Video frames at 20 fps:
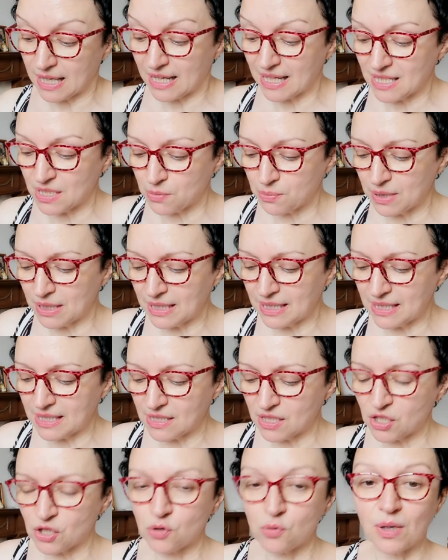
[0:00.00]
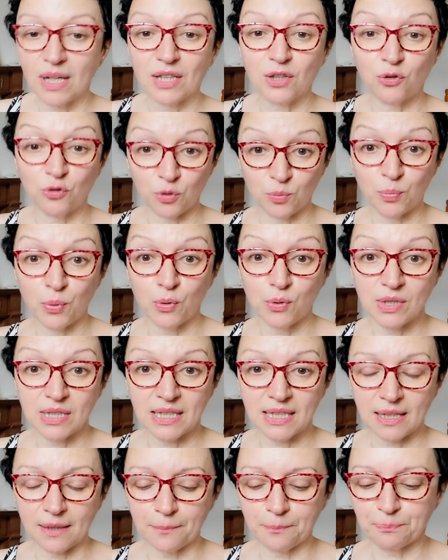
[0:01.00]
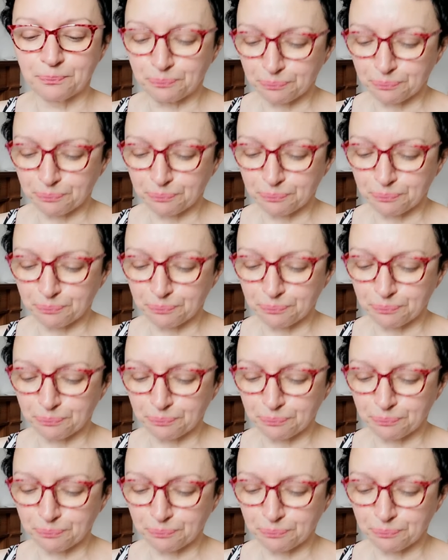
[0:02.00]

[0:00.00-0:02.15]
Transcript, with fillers: it's really straight to the point here